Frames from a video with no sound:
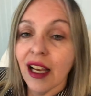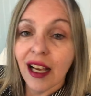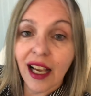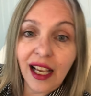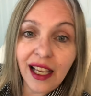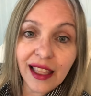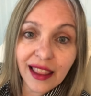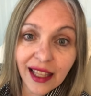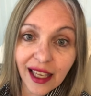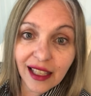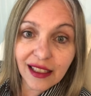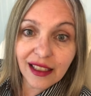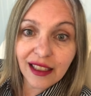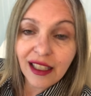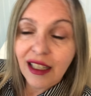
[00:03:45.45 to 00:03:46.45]
I
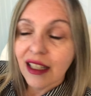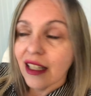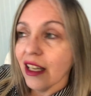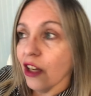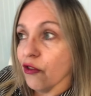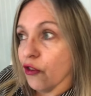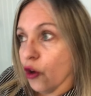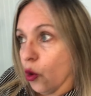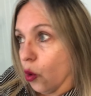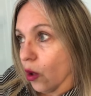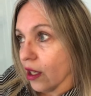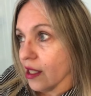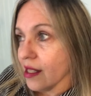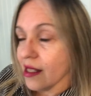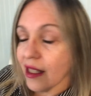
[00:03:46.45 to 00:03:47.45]
think, of
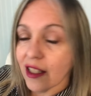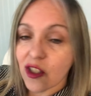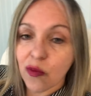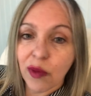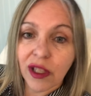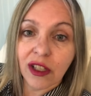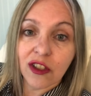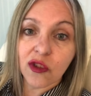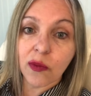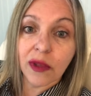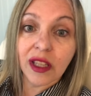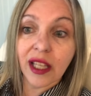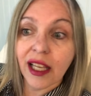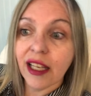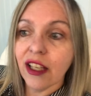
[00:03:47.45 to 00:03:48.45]
course, it's because
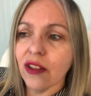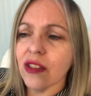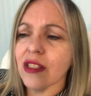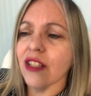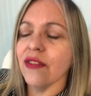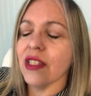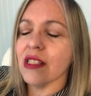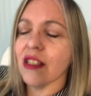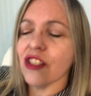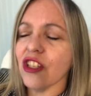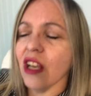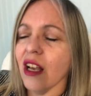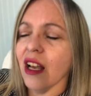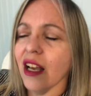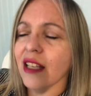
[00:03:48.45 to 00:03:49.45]
millennials live in such a
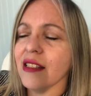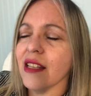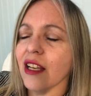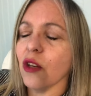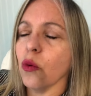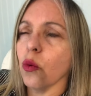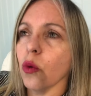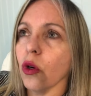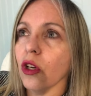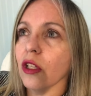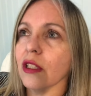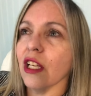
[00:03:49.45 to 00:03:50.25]
high tech world.